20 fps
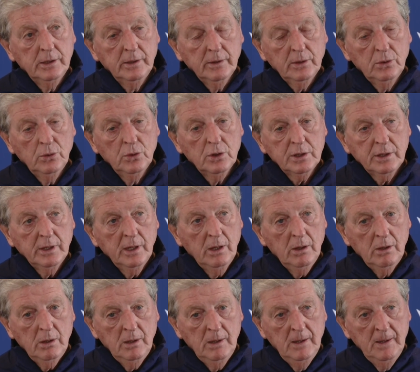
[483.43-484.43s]
and of course they
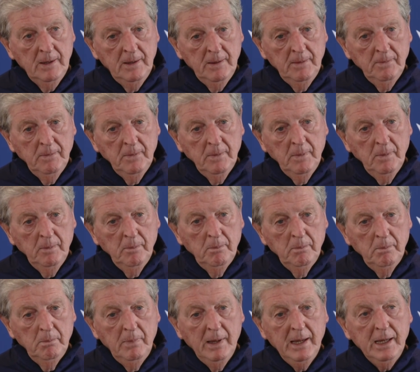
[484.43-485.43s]
are
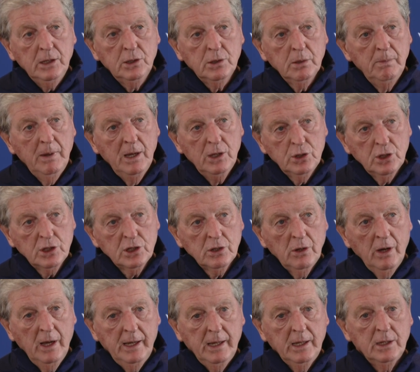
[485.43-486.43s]
made to measure
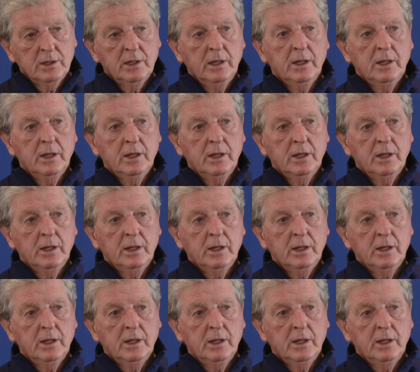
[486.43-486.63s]
signings.